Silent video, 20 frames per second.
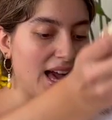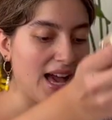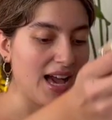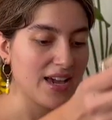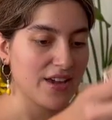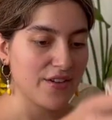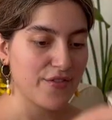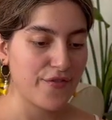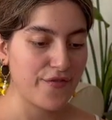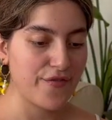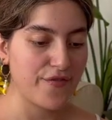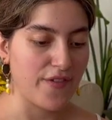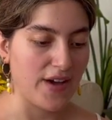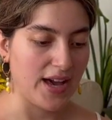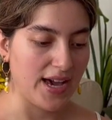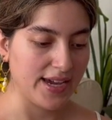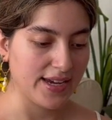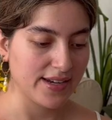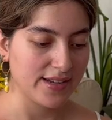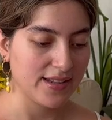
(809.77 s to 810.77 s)
I
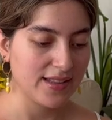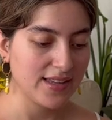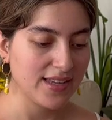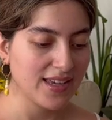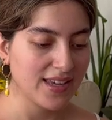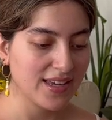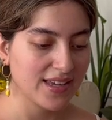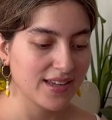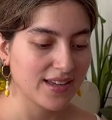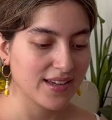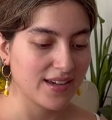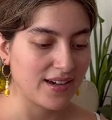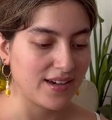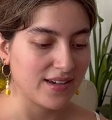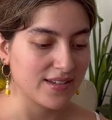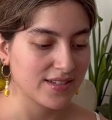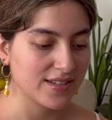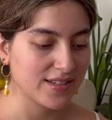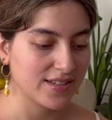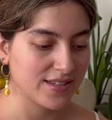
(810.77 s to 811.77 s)
finally
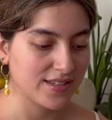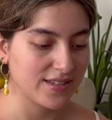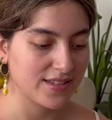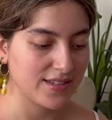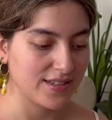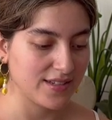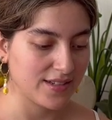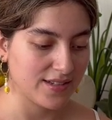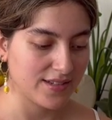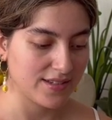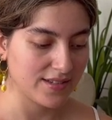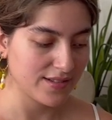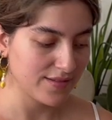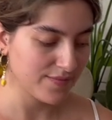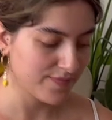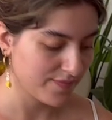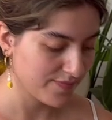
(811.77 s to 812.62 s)
got the